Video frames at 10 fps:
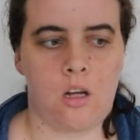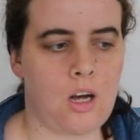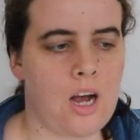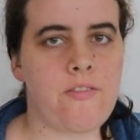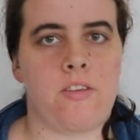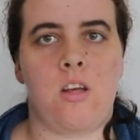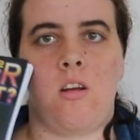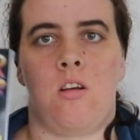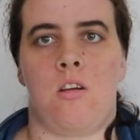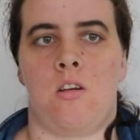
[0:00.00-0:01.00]
I
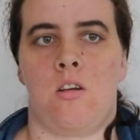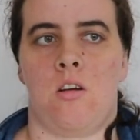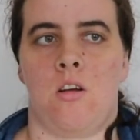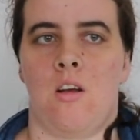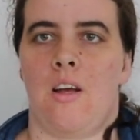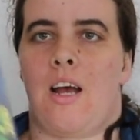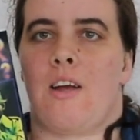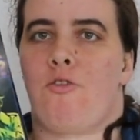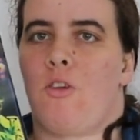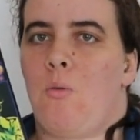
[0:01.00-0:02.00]
did
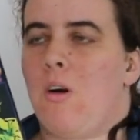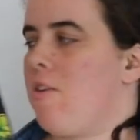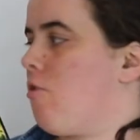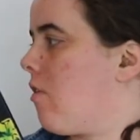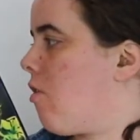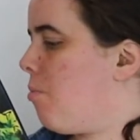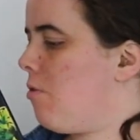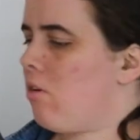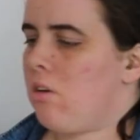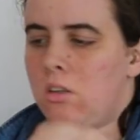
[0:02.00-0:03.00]
actually quite enjoy this
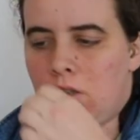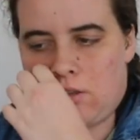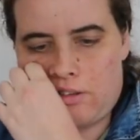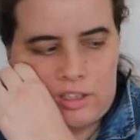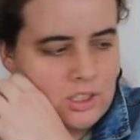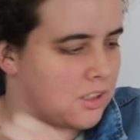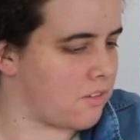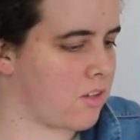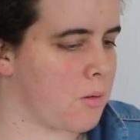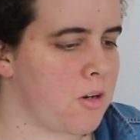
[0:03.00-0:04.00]
book.
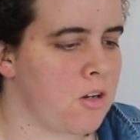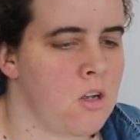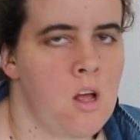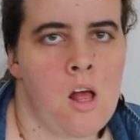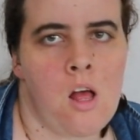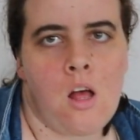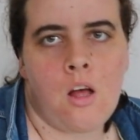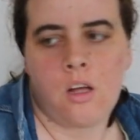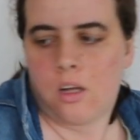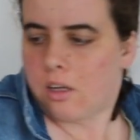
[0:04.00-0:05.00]
Damn it.
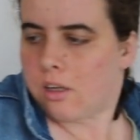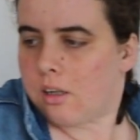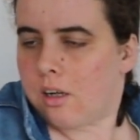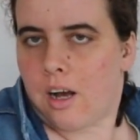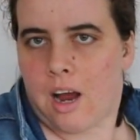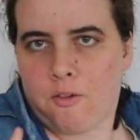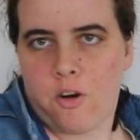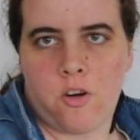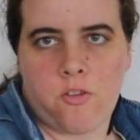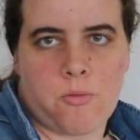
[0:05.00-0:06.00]
I
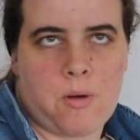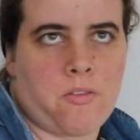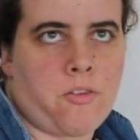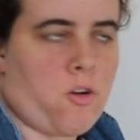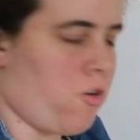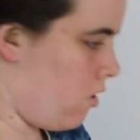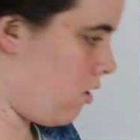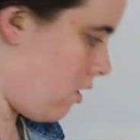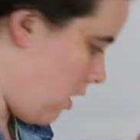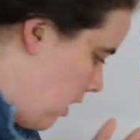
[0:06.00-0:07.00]
wrote notes on my phone
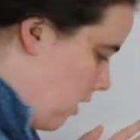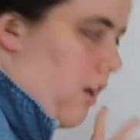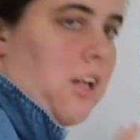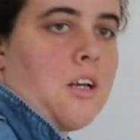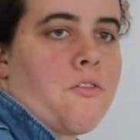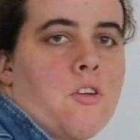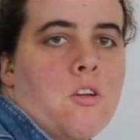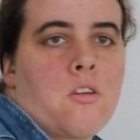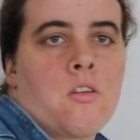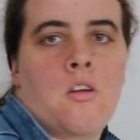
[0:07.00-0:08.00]
and I left
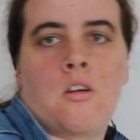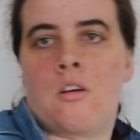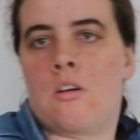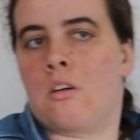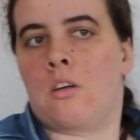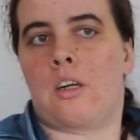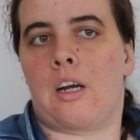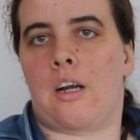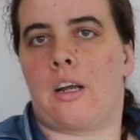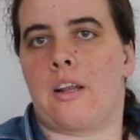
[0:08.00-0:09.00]
it
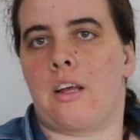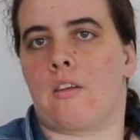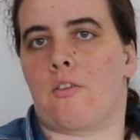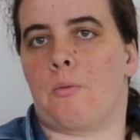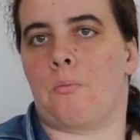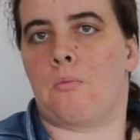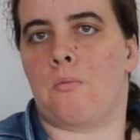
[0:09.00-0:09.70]
in the other room.